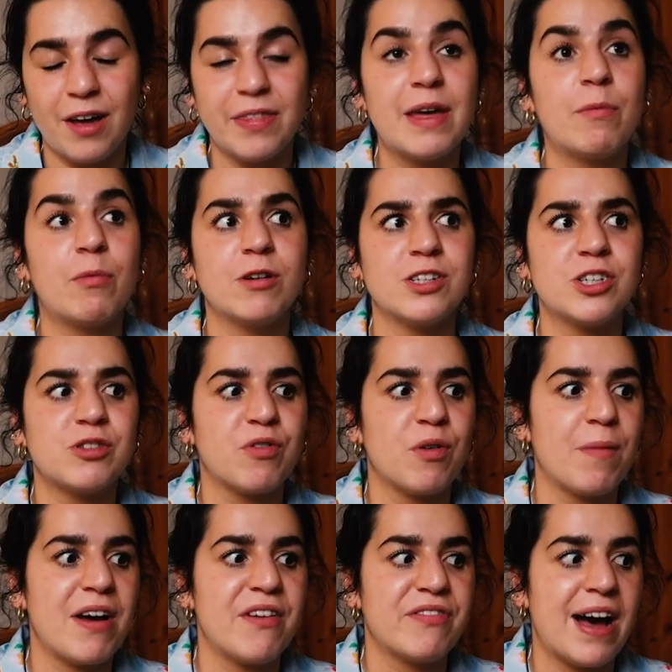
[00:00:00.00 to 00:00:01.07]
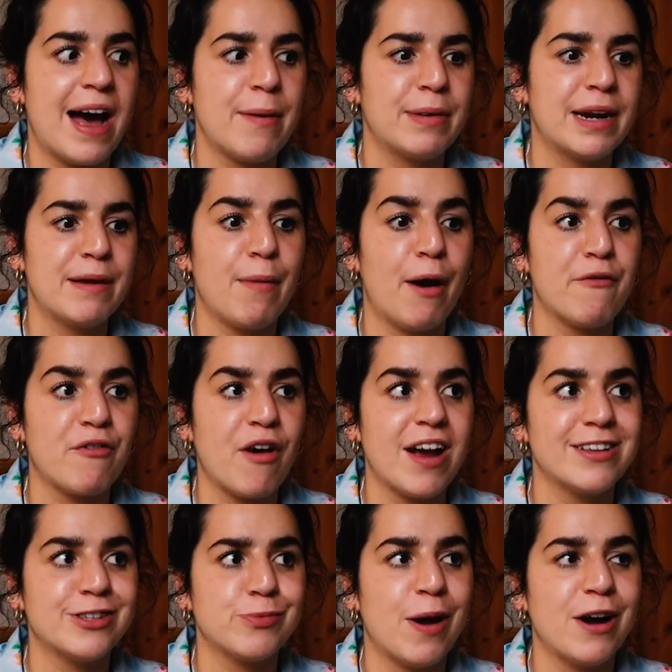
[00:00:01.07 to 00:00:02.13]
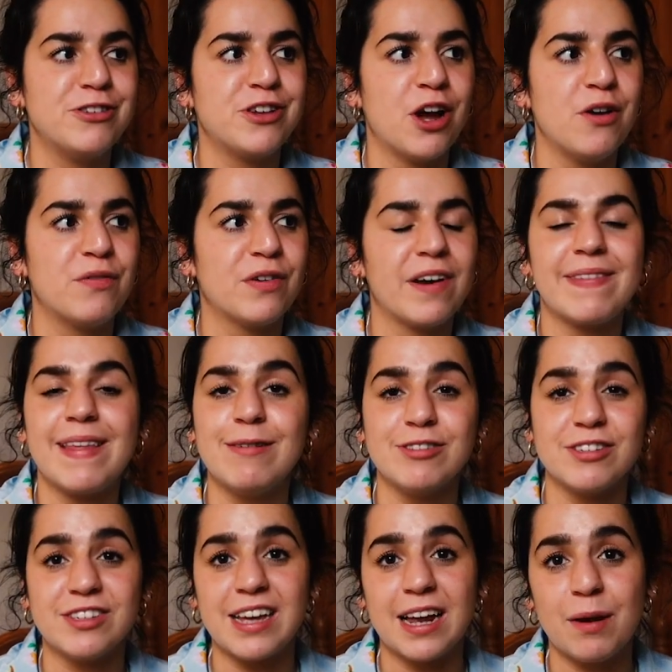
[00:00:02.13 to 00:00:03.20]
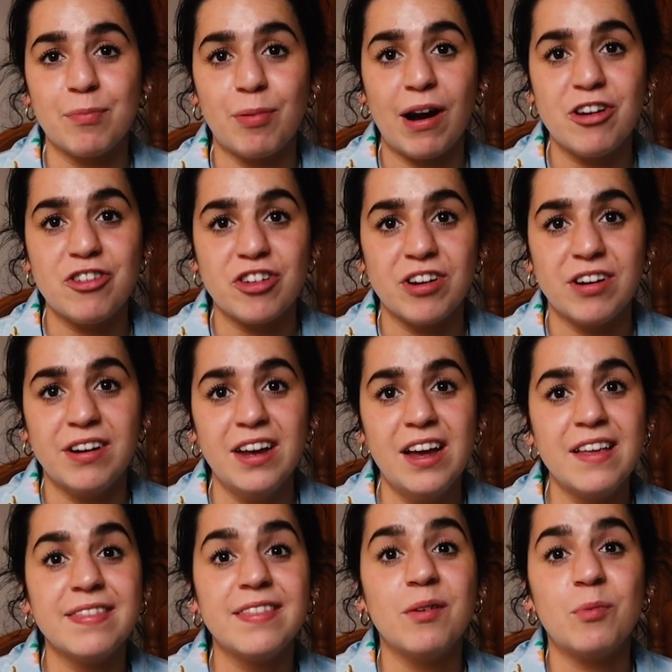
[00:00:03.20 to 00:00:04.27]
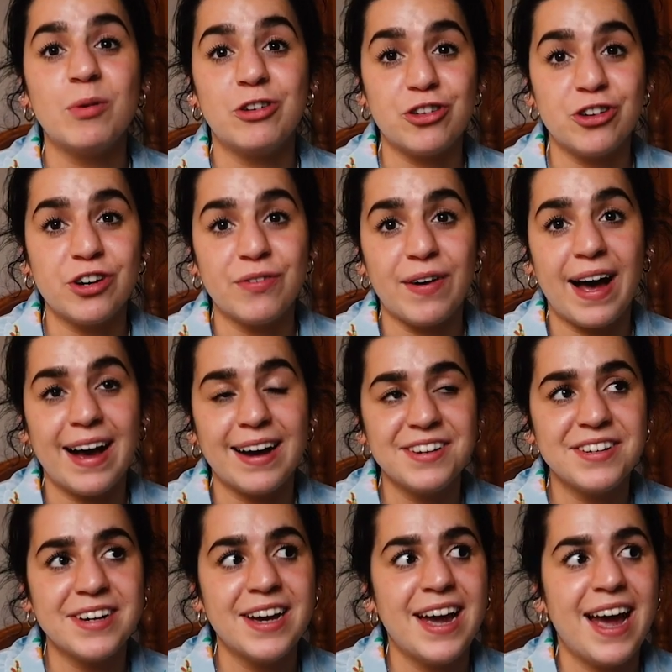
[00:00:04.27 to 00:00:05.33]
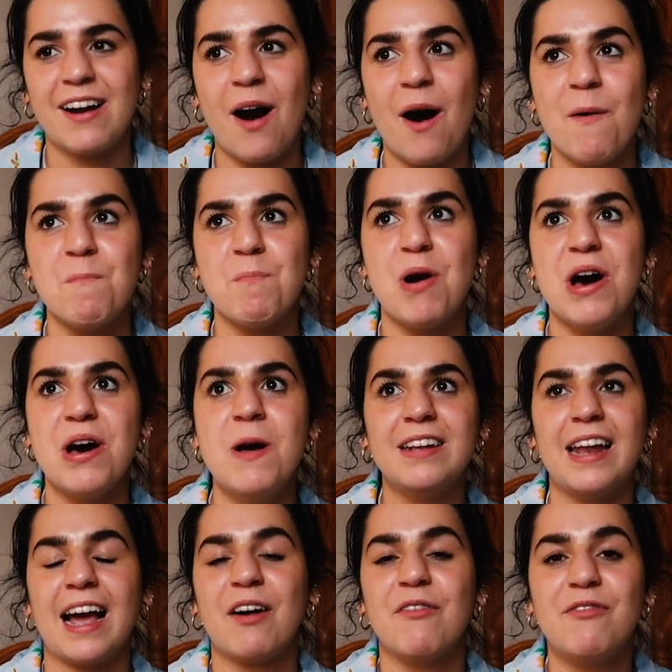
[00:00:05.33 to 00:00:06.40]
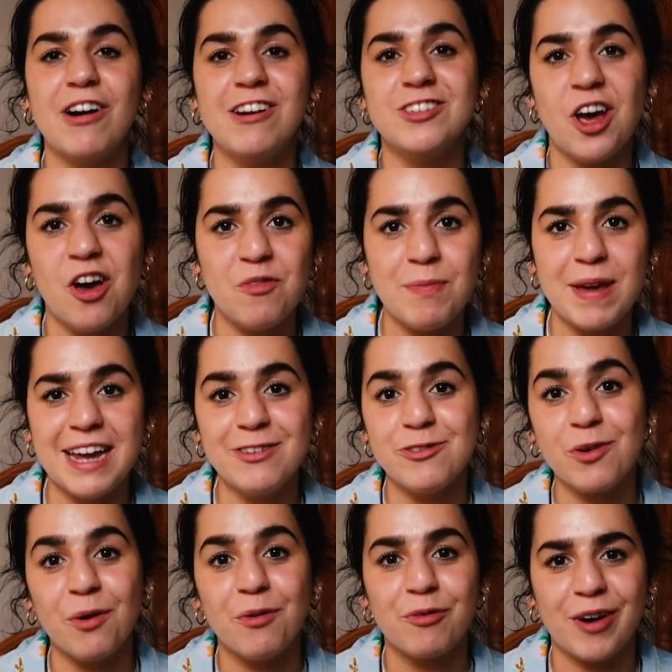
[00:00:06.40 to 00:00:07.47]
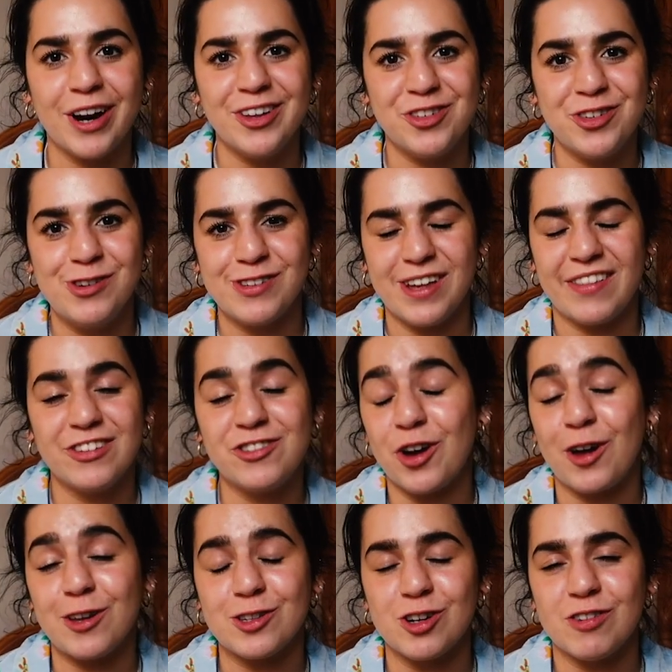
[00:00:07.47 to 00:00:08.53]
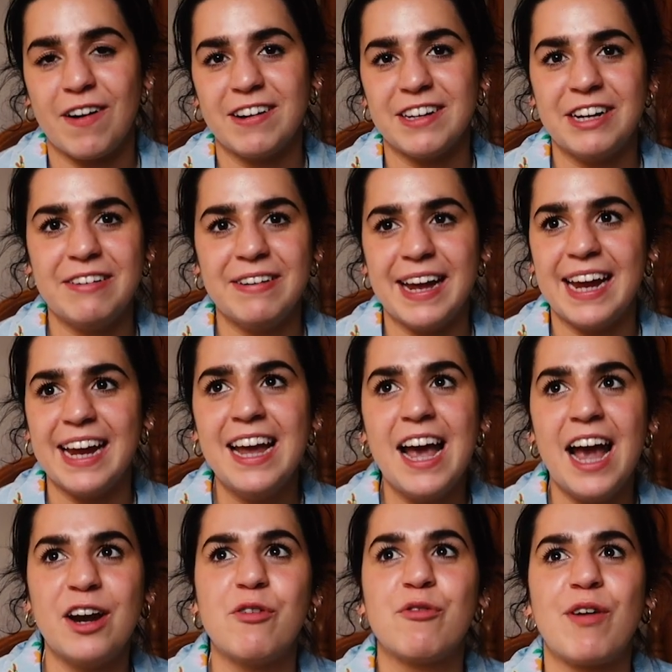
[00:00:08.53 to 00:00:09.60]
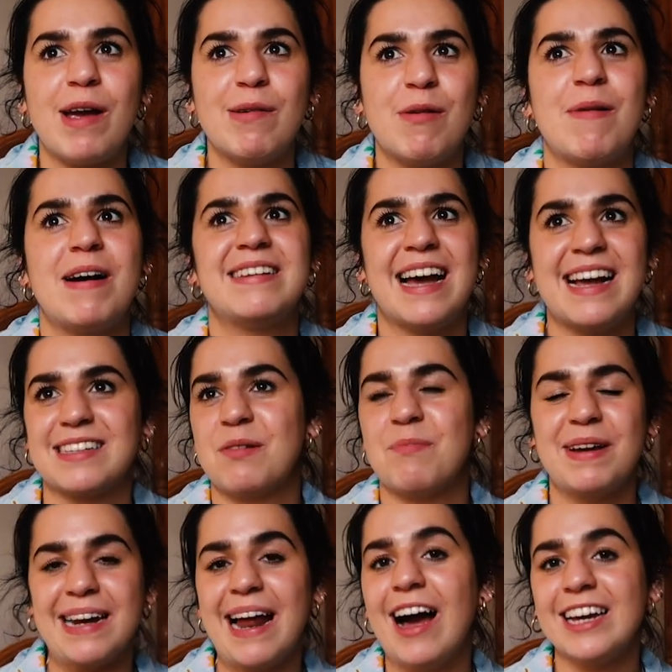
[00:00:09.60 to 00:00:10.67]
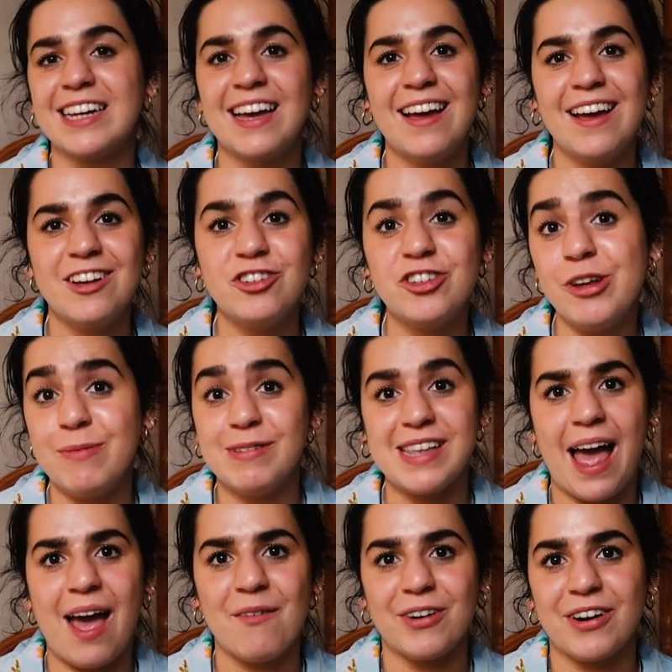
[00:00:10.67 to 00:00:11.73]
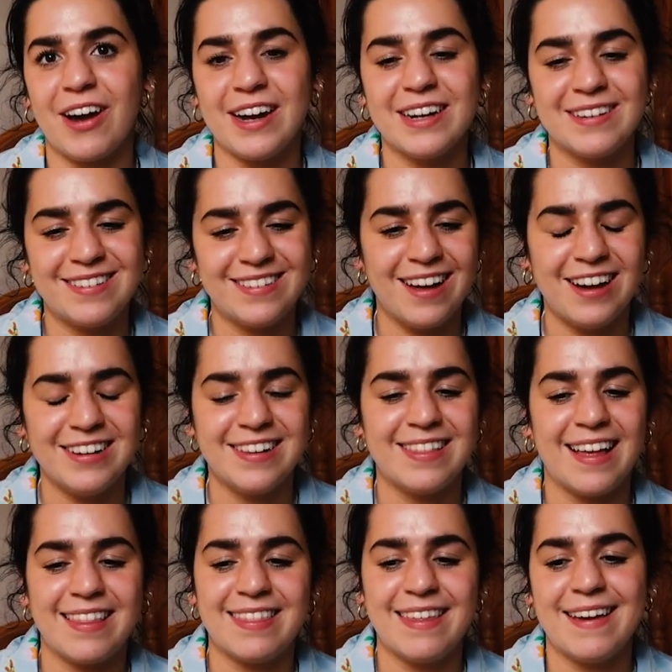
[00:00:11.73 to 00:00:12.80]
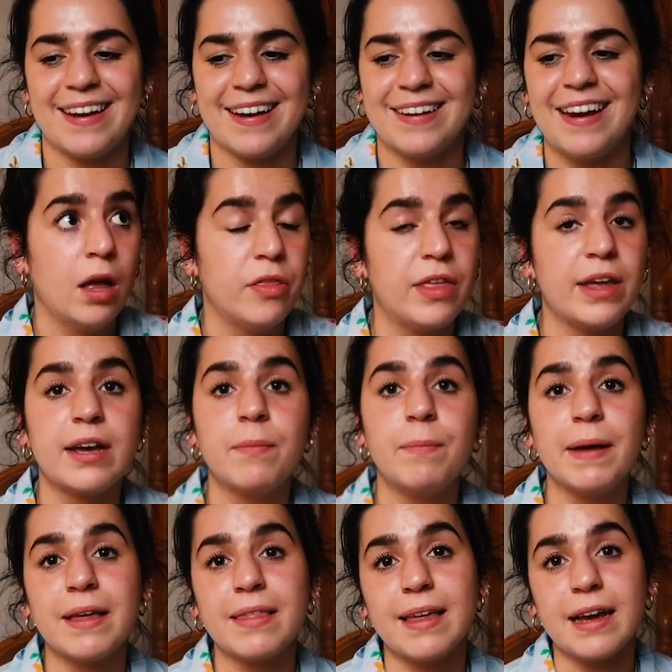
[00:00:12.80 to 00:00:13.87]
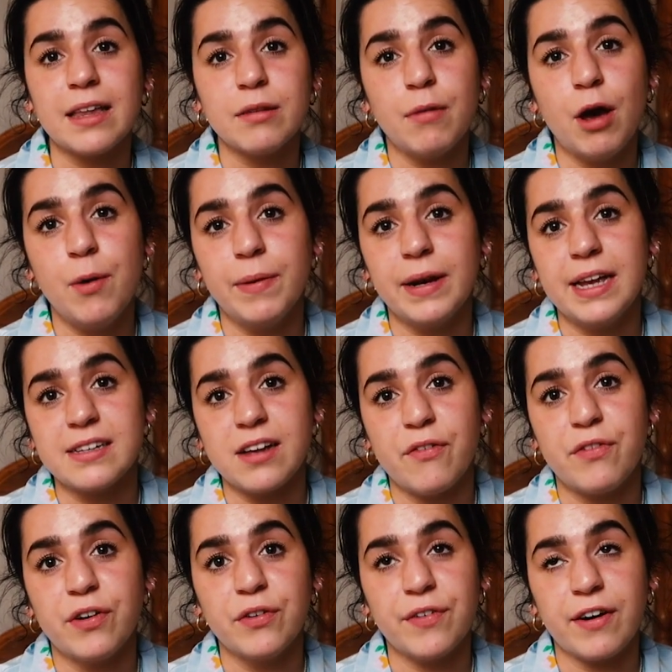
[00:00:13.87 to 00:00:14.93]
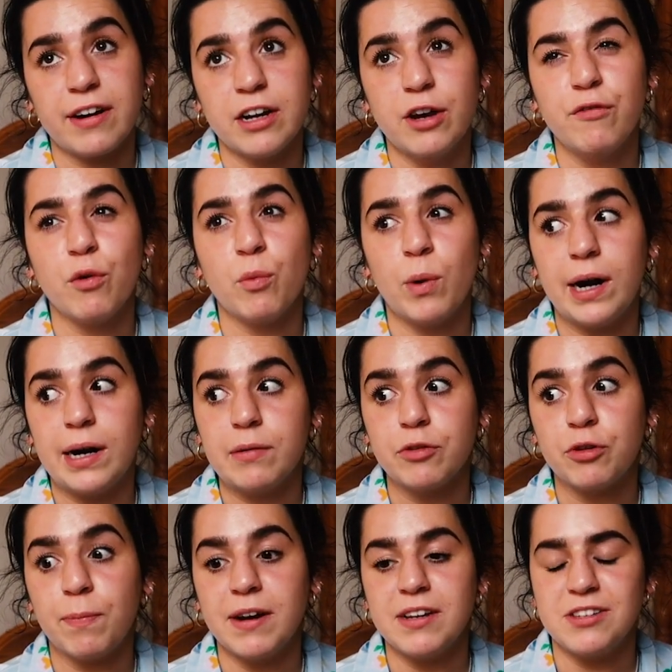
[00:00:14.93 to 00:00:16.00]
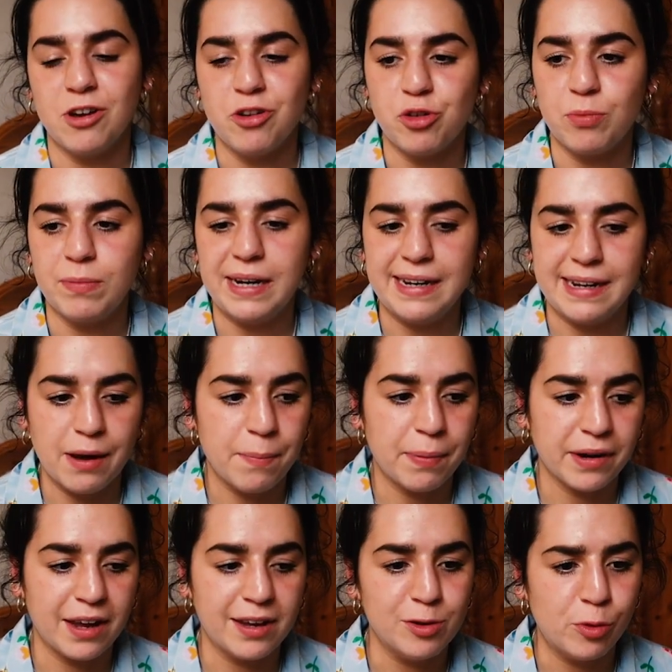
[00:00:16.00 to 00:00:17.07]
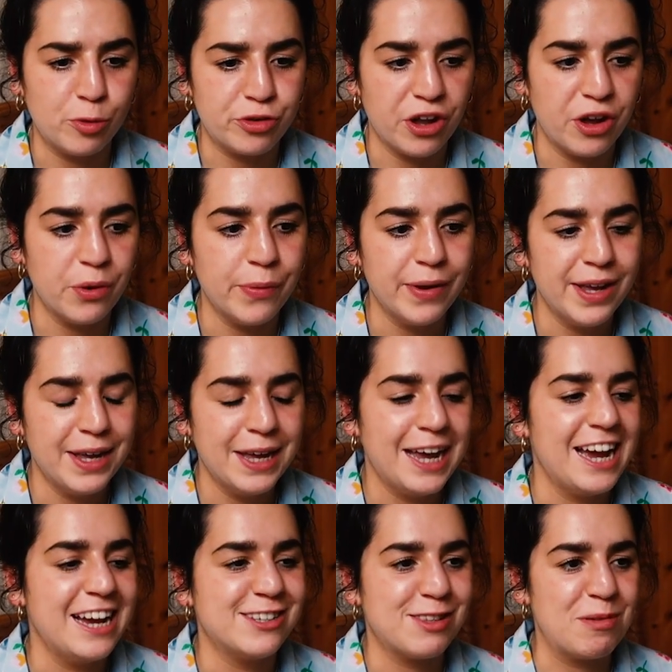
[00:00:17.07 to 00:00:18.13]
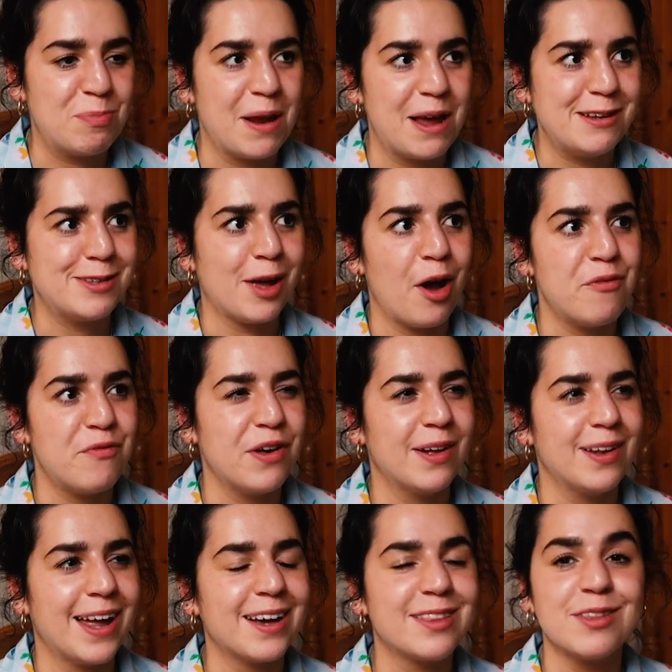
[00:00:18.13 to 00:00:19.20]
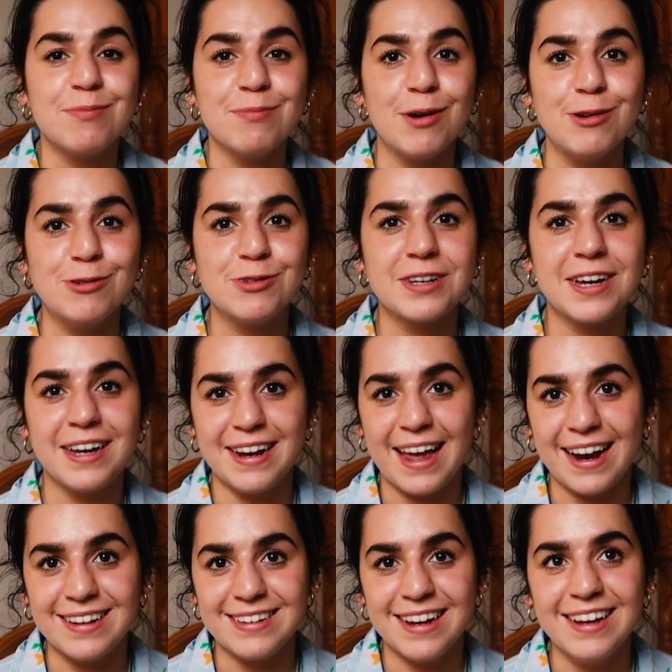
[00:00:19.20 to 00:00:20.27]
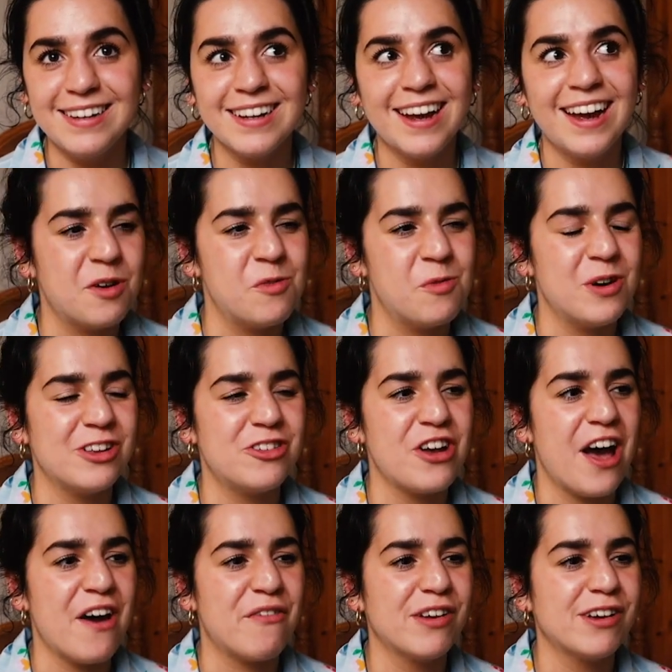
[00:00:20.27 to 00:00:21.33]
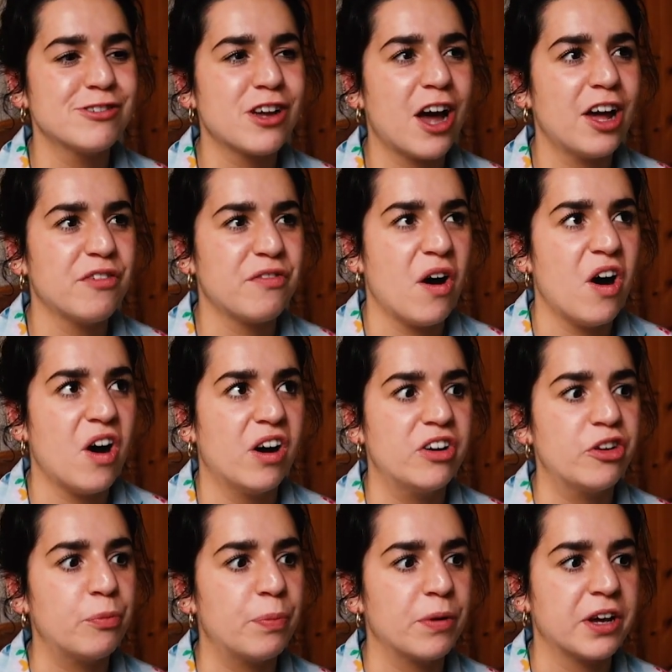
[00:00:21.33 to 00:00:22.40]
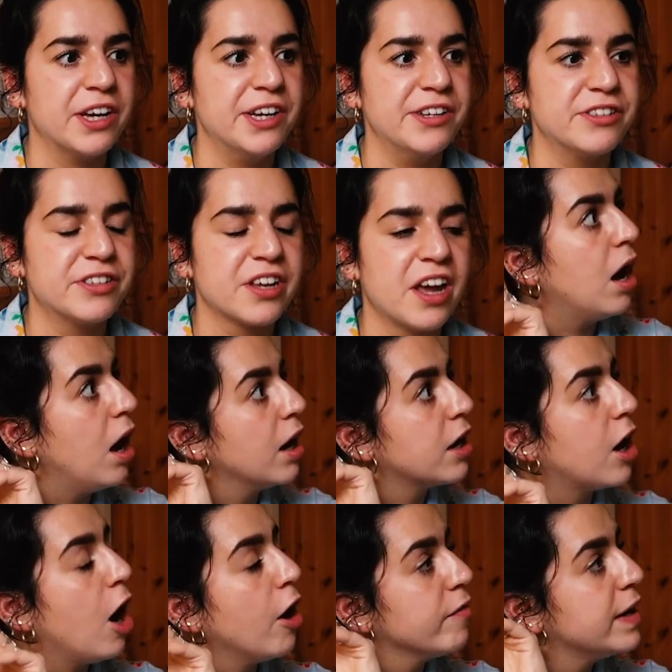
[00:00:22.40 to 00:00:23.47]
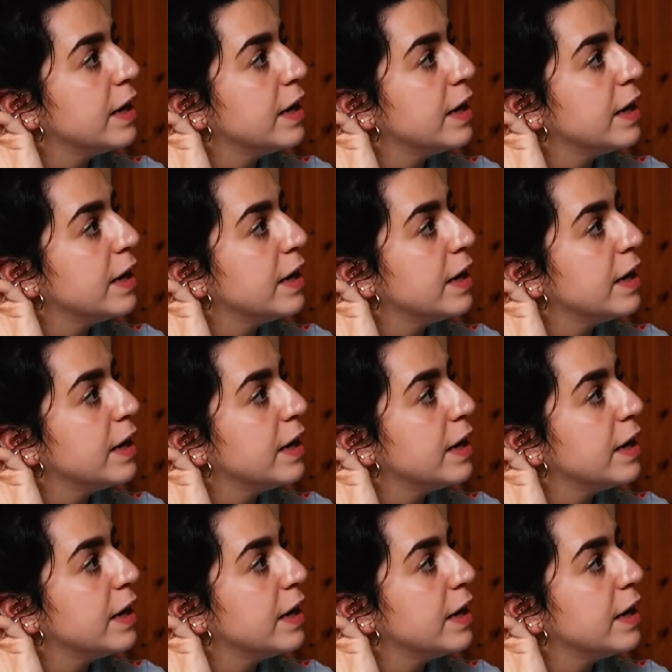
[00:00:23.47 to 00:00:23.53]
There was for my family and my friends, but I don't feel like there was a celebration that we should have had. I can't put like a photo of me and Dawn French, who's like the chancellor of our uni, in a frame on my desk and be like, she was there when I did that thing. And I think a big thing at the moment is I feel very overwhelmed by social media, but I also, it's the place that I feel like the most connected, which yeah, feels kind of hard because I can't